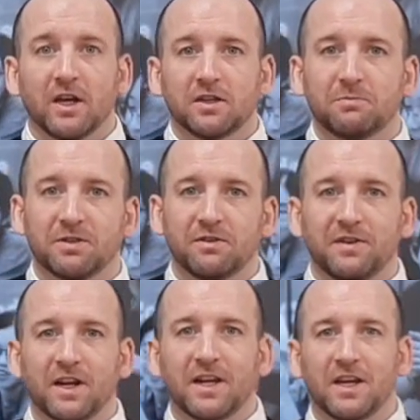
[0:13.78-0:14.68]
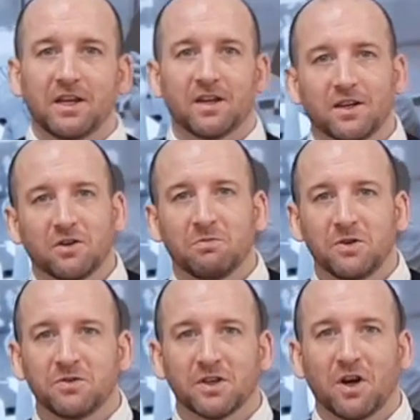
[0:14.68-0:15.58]
specifically
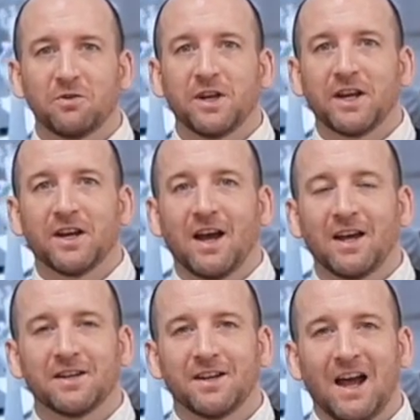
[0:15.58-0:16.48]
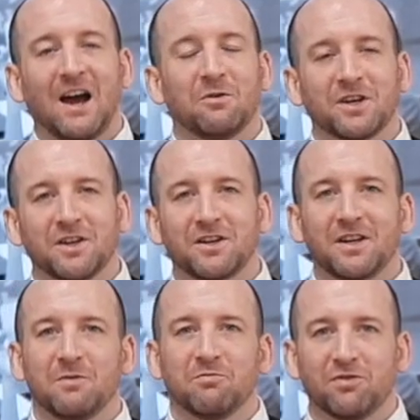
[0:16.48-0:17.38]
computer coding and how it can
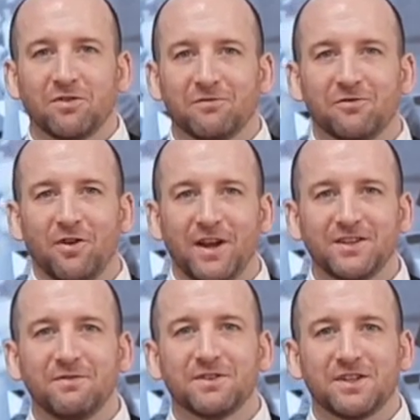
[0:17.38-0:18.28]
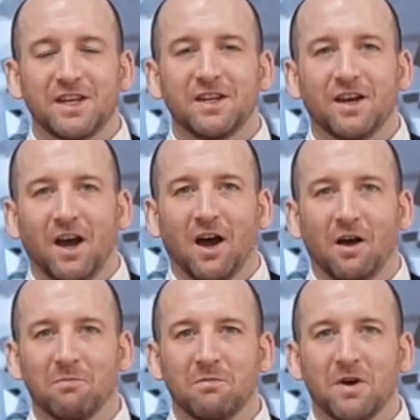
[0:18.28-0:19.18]
improve creativity
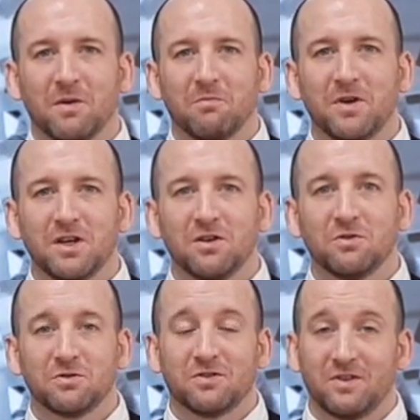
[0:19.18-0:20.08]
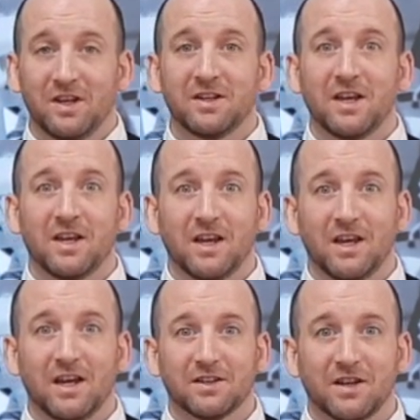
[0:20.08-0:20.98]
and be used in the
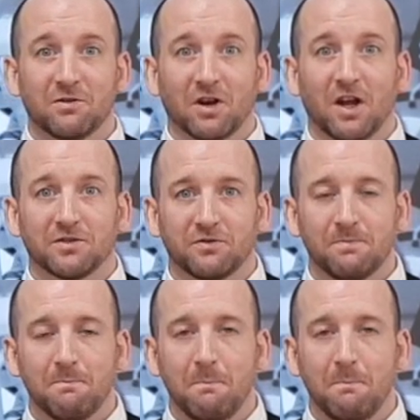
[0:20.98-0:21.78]
ESL classroom.